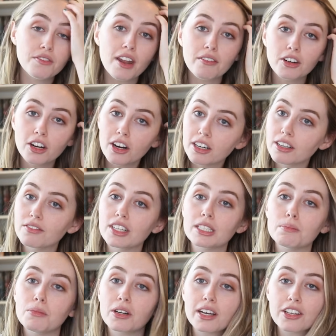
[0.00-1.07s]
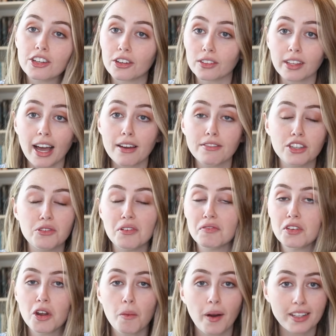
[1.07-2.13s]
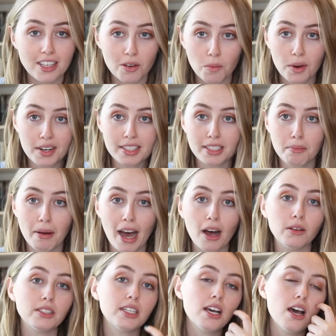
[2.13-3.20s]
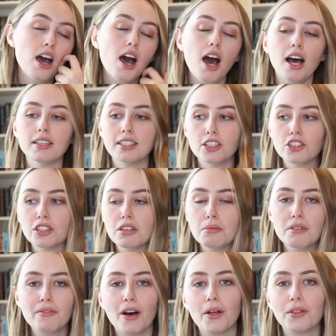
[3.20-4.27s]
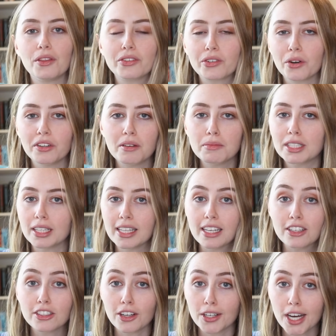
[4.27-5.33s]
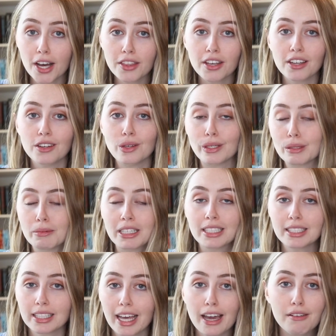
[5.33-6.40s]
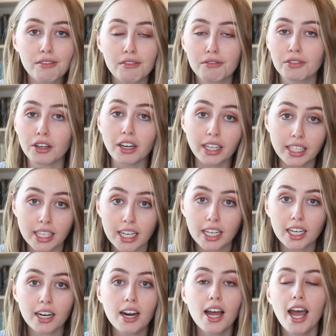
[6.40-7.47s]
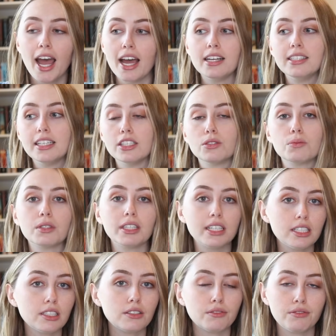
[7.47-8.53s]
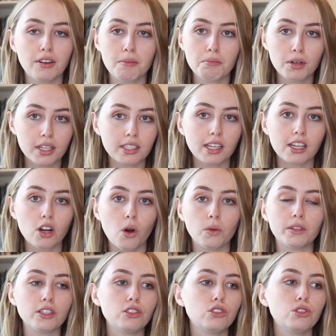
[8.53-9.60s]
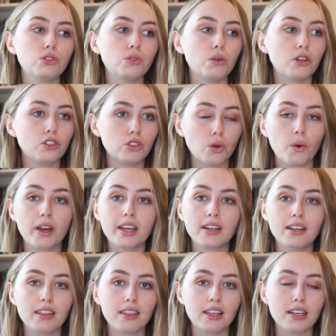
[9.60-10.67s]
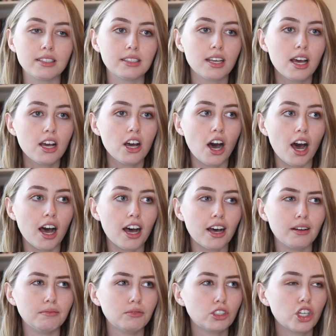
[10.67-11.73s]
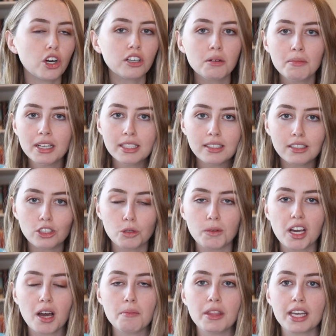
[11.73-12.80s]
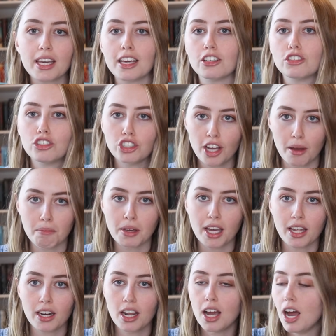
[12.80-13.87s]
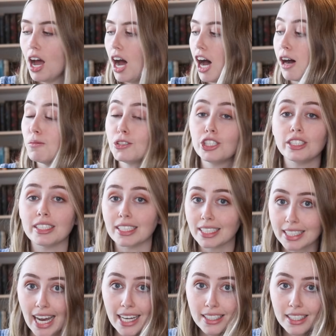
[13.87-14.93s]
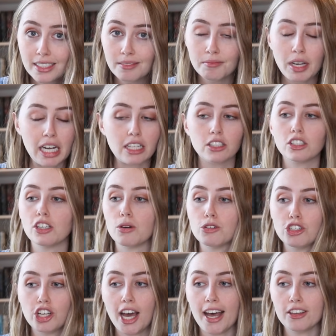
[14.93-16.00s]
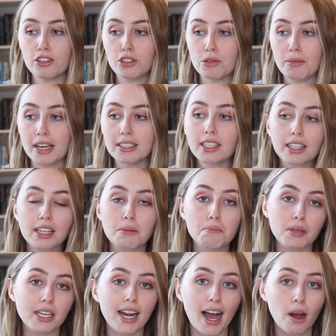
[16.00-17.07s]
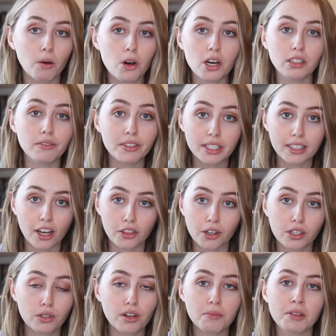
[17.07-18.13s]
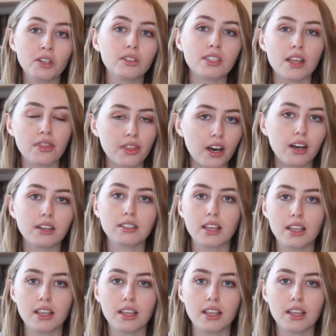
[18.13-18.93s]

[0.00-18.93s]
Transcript: never heard of this book in your life and you have no idea what it's about. Essentially, we follow this girl named Celaena Sardothien who's been a slave for a year and is released from prison only to join this uh, tournament to become the king's champion. Um, she's an assassin, and so she has to basically beat out all of these other criminals and thugs